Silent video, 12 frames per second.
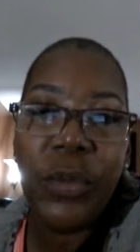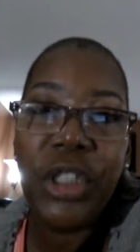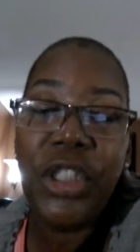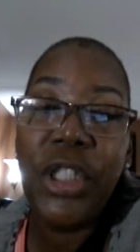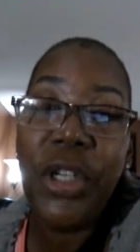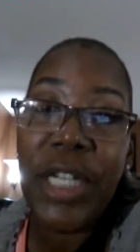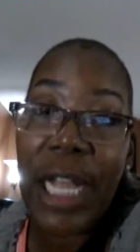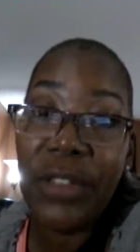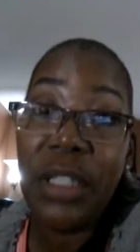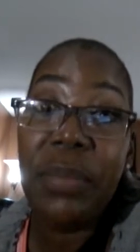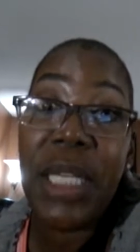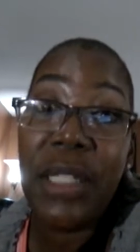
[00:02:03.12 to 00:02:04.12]
which turned
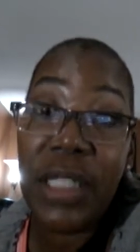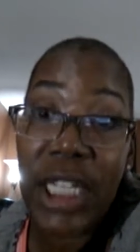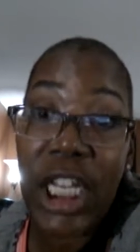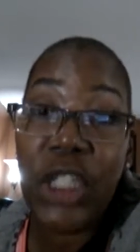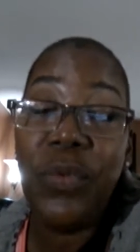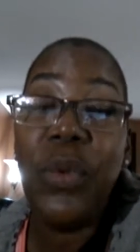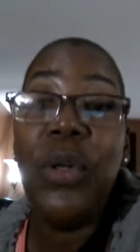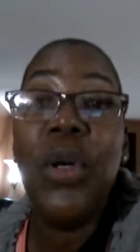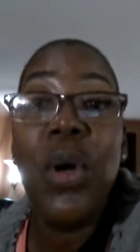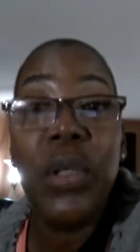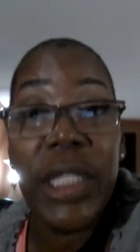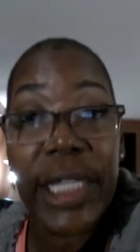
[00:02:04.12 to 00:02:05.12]
out to be stage four
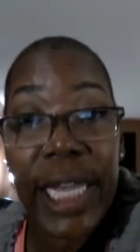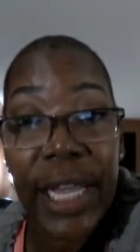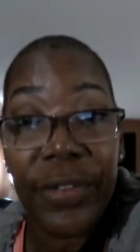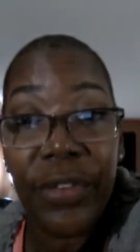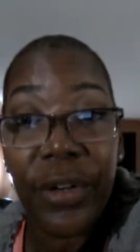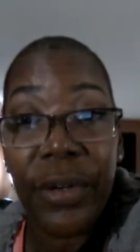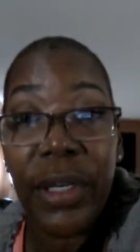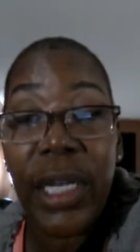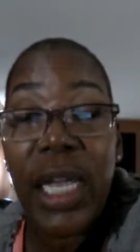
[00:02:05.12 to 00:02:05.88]
colon cancer.